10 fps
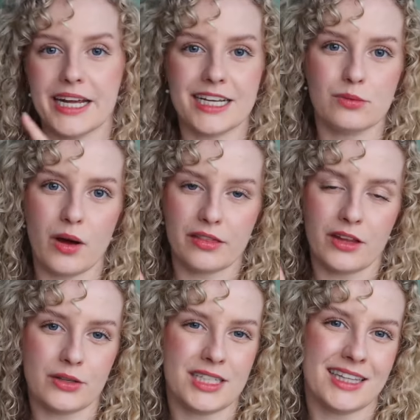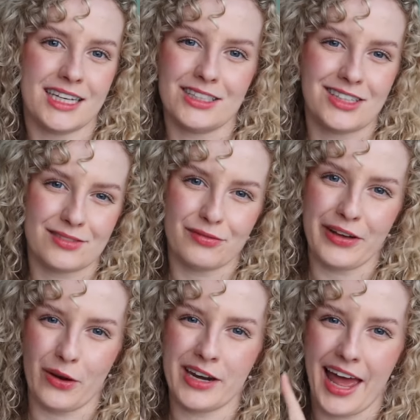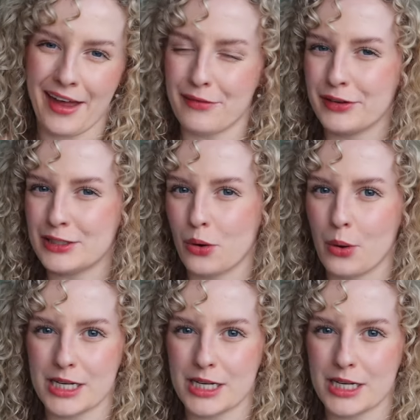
it is worth noting that it doesn't fit on every door.